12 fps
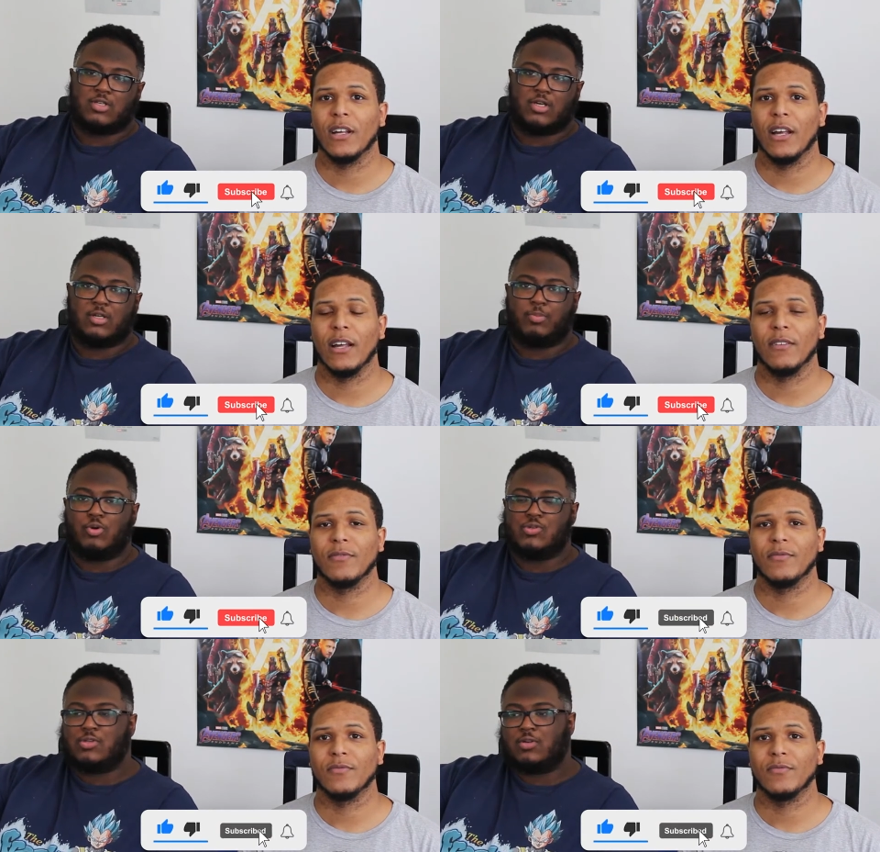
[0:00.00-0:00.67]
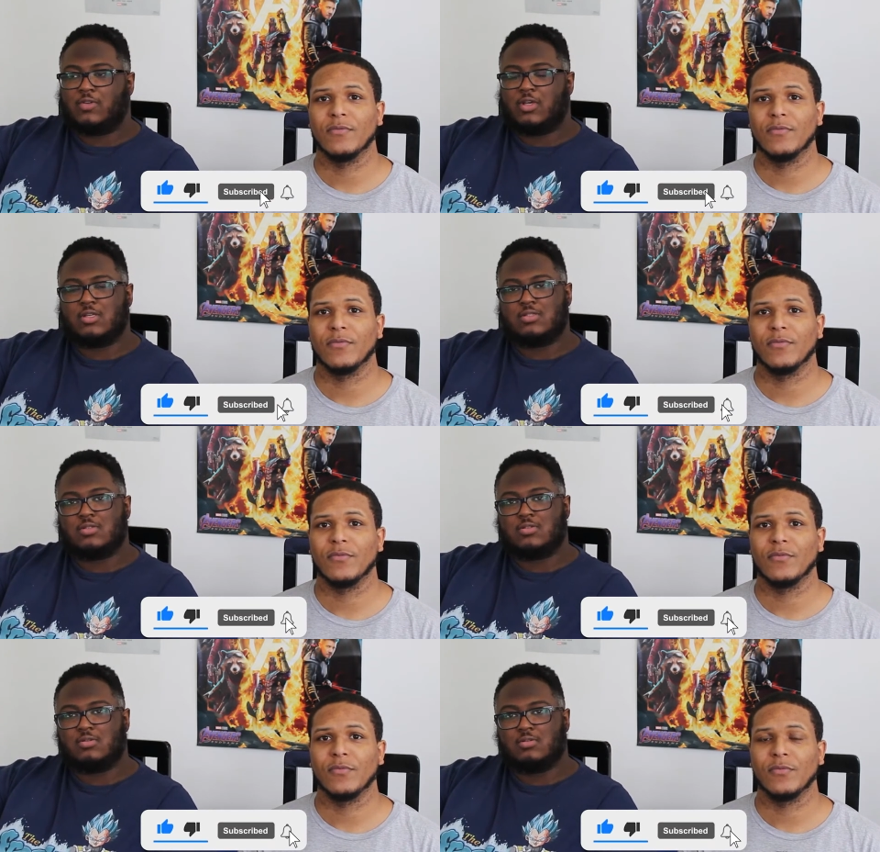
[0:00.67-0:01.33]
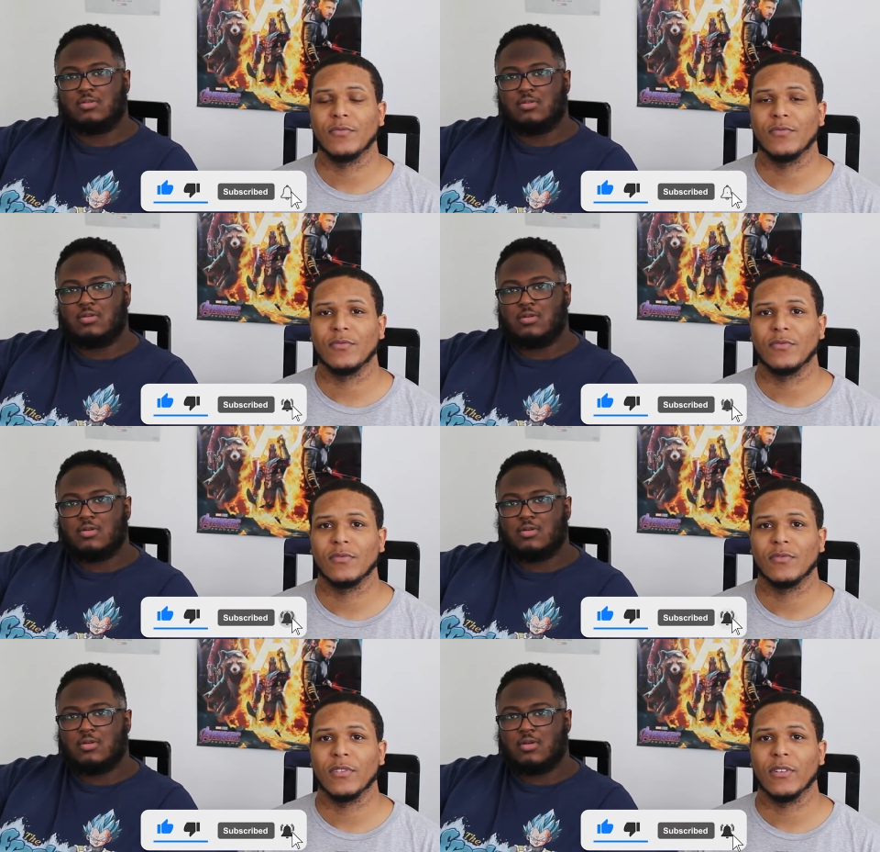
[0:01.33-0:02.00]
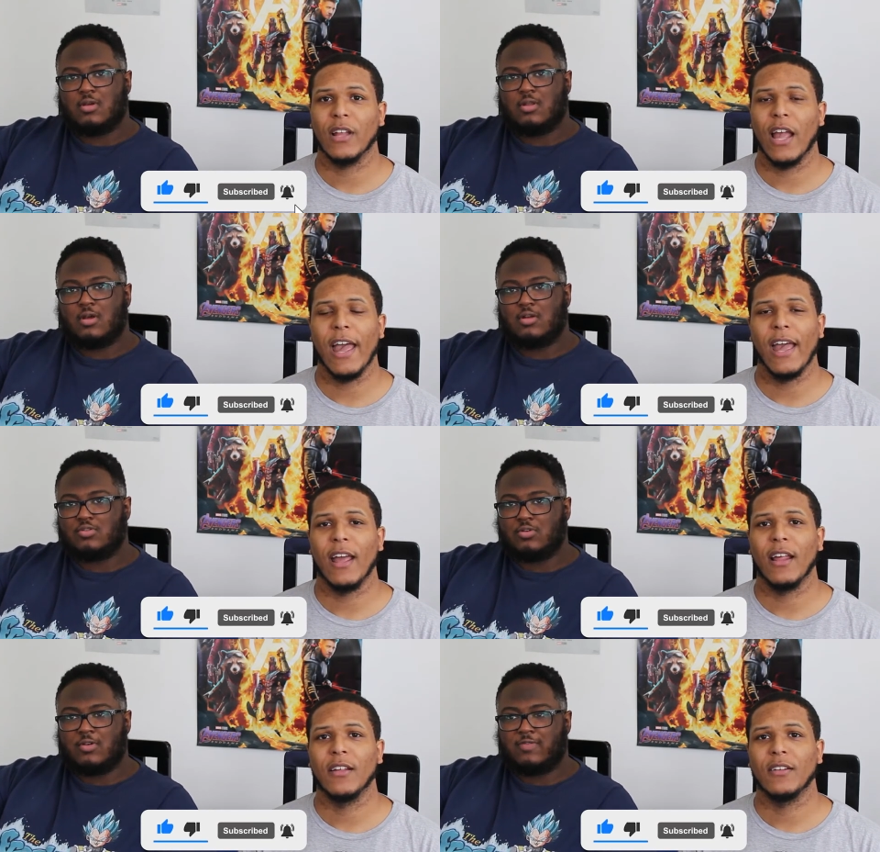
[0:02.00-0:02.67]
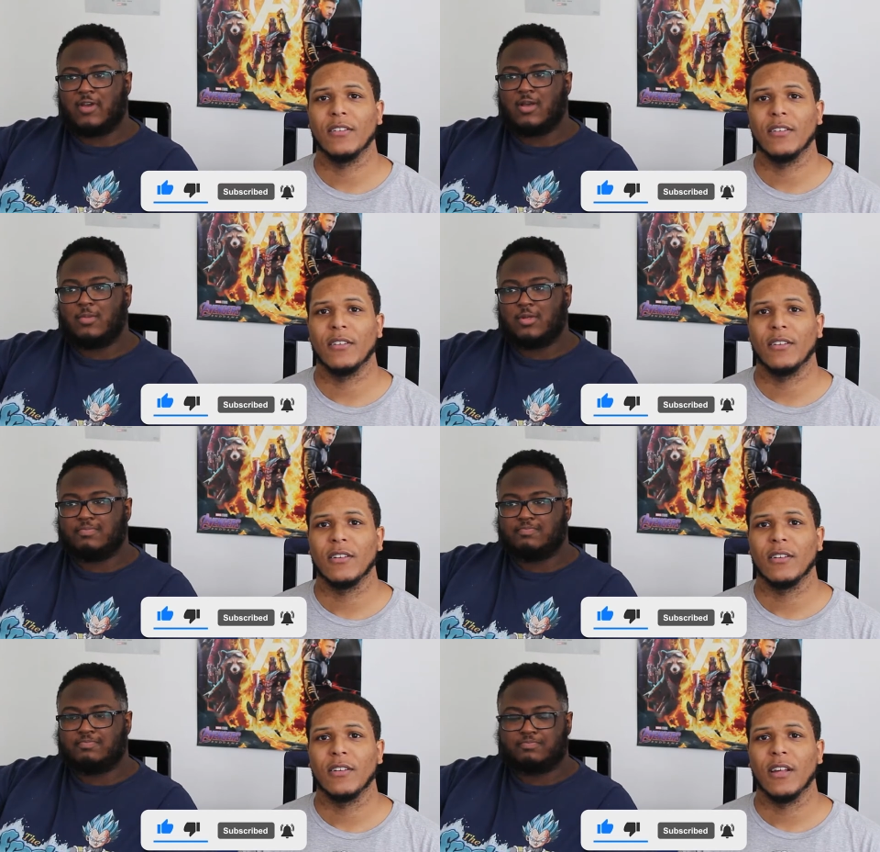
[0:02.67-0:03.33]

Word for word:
Speaker 1: turn your post notifications on, and uh, join the family.